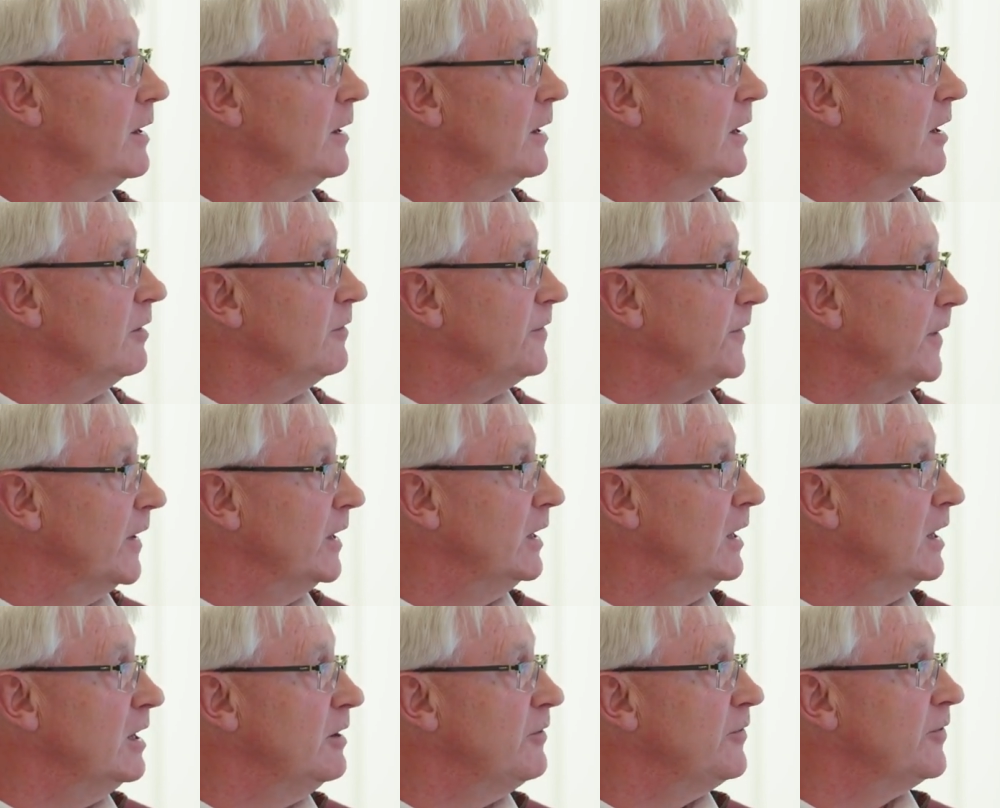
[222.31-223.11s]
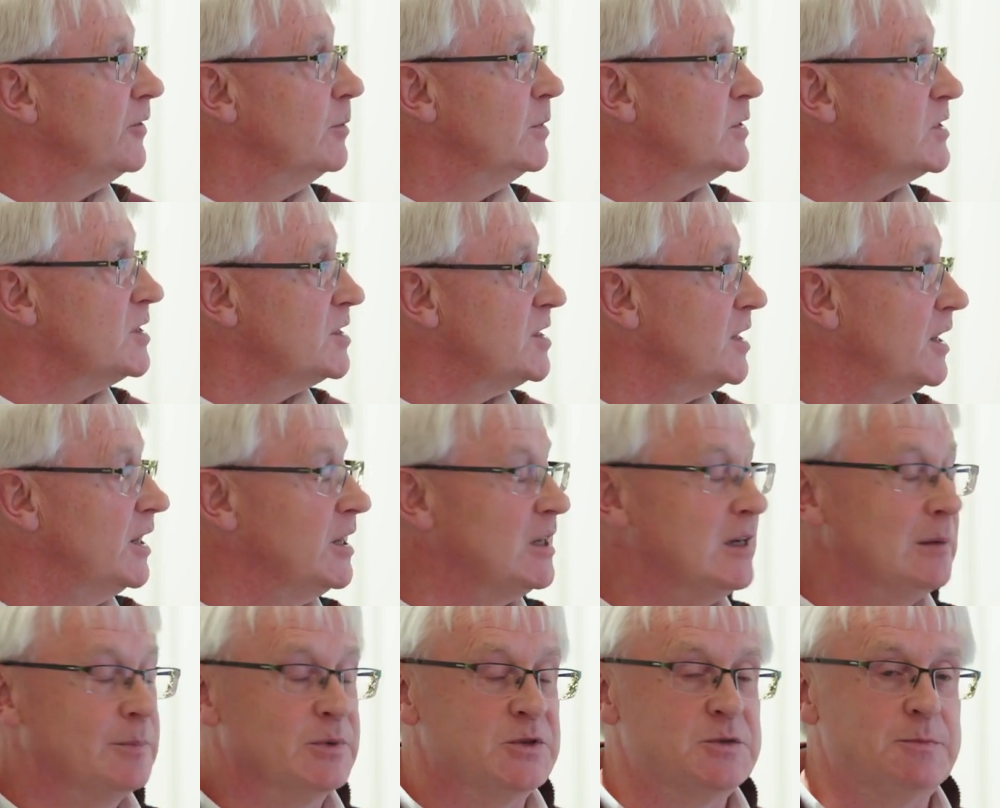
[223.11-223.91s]
And finally, from a
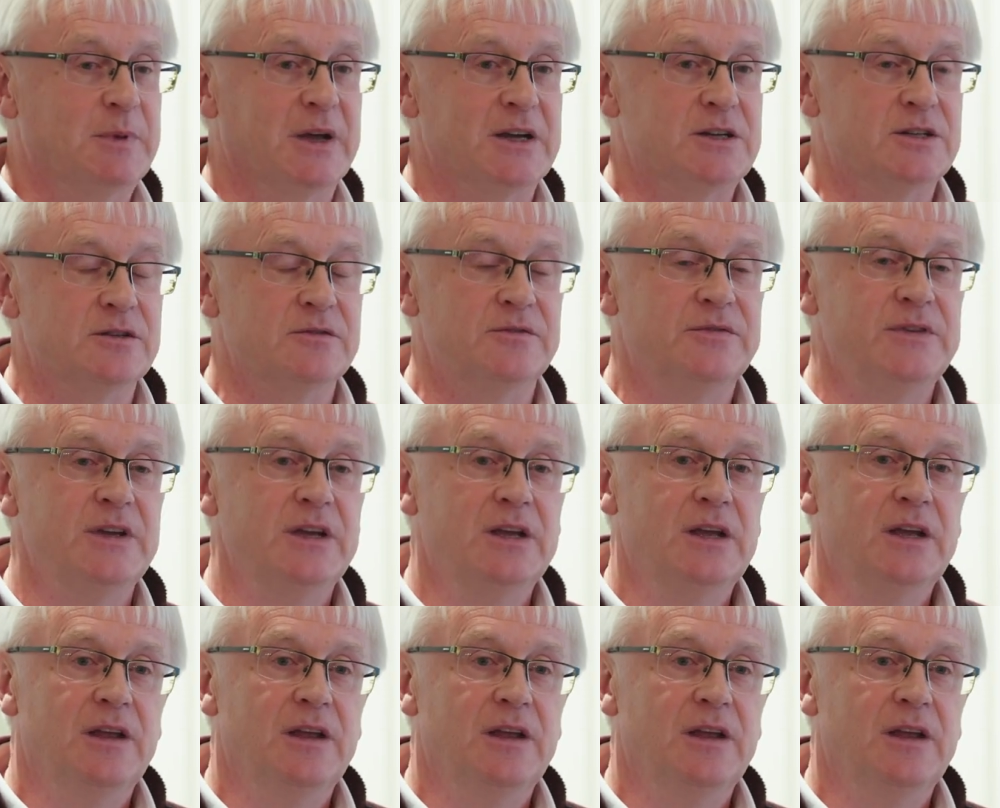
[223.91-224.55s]
societal perspective,